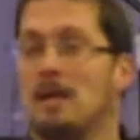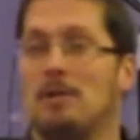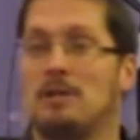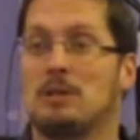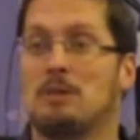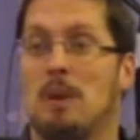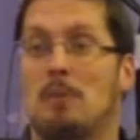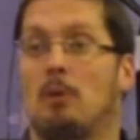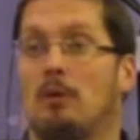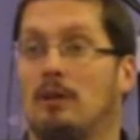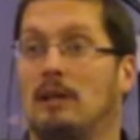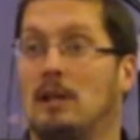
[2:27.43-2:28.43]
you know, these
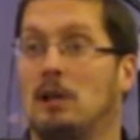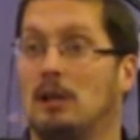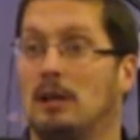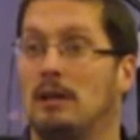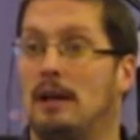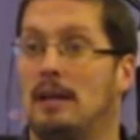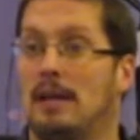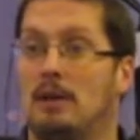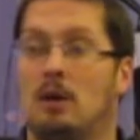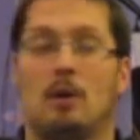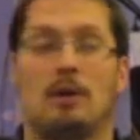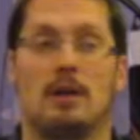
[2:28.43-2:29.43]
people were really good, and
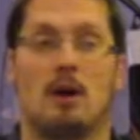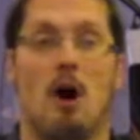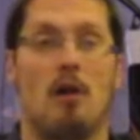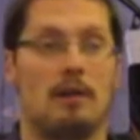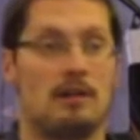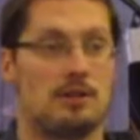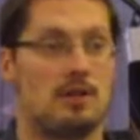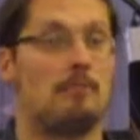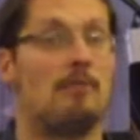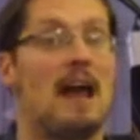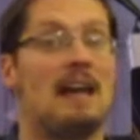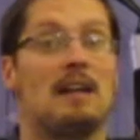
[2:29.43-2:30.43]
they'd go into college and
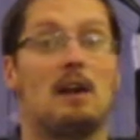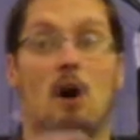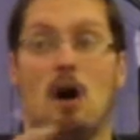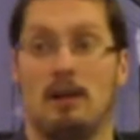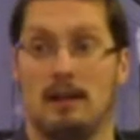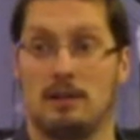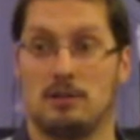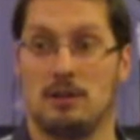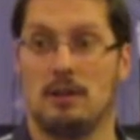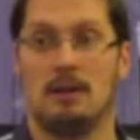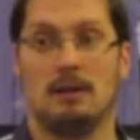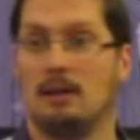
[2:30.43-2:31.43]
ran in college.
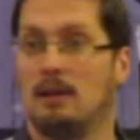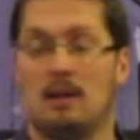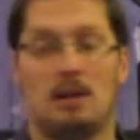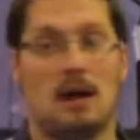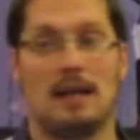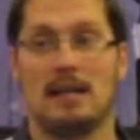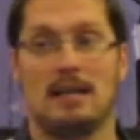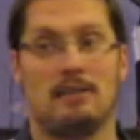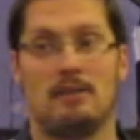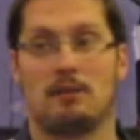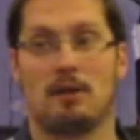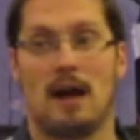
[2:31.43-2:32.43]
You know, I didn't
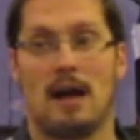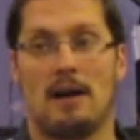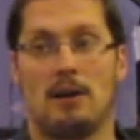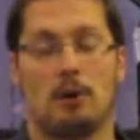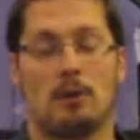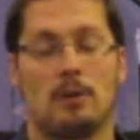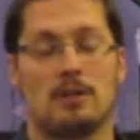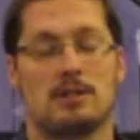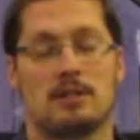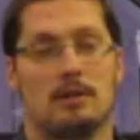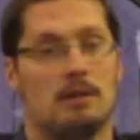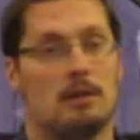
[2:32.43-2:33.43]
even try out
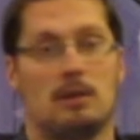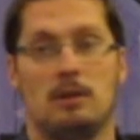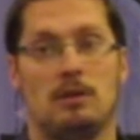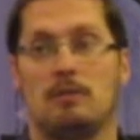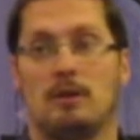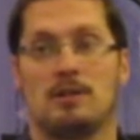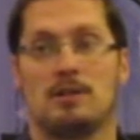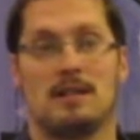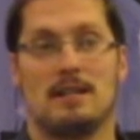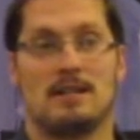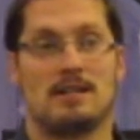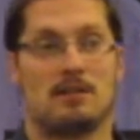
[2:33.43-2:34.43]
Northwest
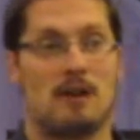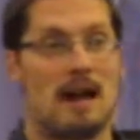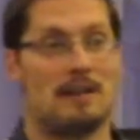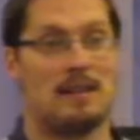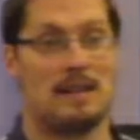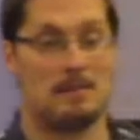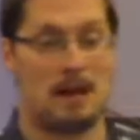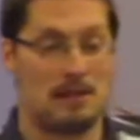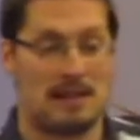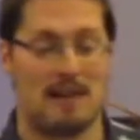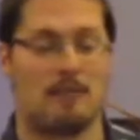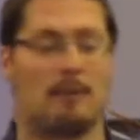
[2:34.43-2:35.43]
University's track team. I
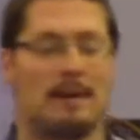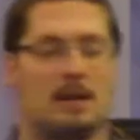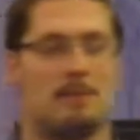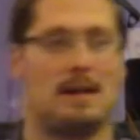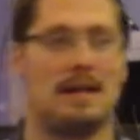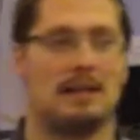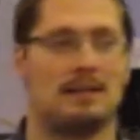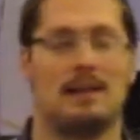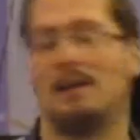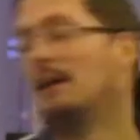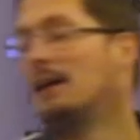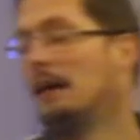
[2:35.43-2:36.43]
think everybody could make it
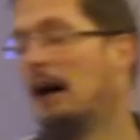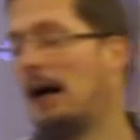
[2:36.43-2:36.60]
there.